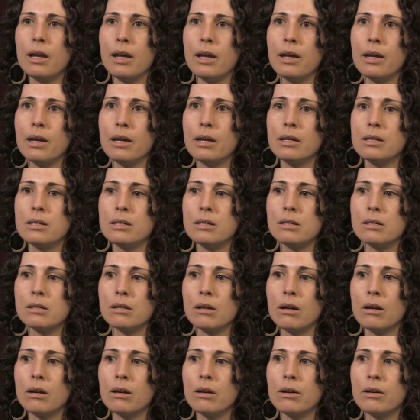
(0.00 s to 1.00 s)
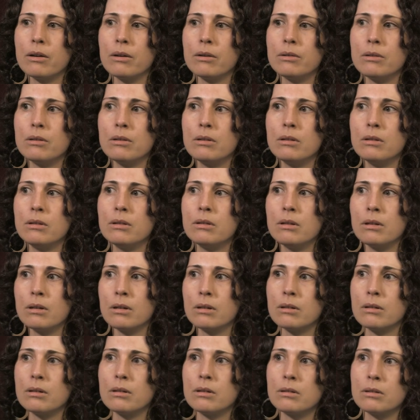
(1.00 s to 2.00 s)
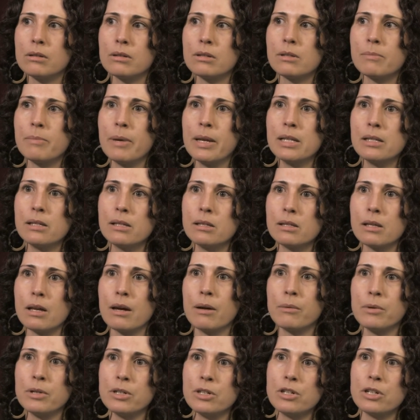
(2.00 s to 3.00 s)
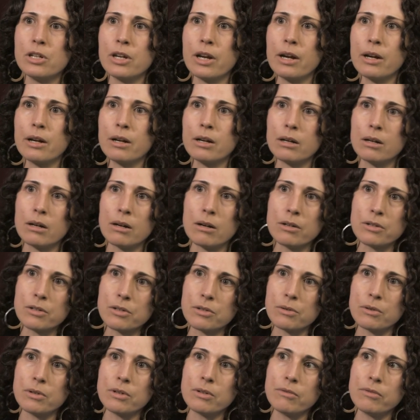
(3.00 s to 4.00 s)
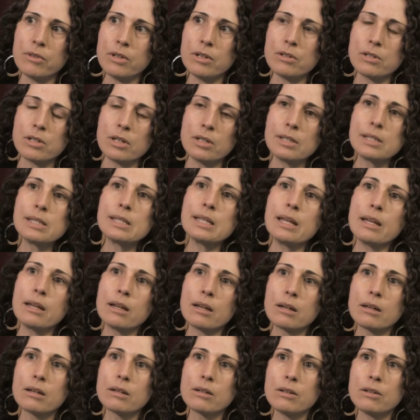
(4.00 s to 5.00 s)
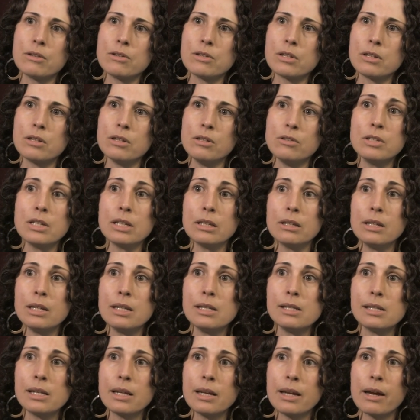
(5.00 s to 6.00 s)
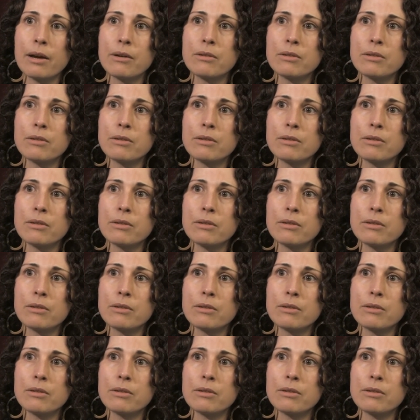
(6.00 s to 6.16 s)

And the spaces that we share are sort of, there's a sink, there's a utility sink